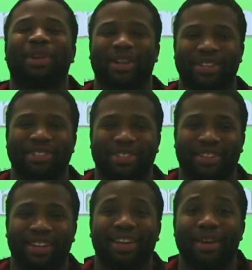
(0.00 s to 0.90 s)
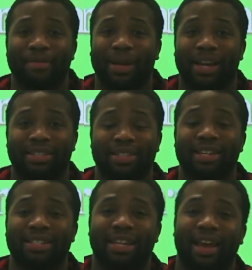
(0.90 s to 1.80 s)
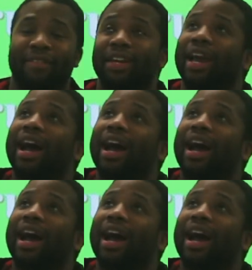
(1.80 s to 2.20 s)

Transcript: percussion because it doesn't have any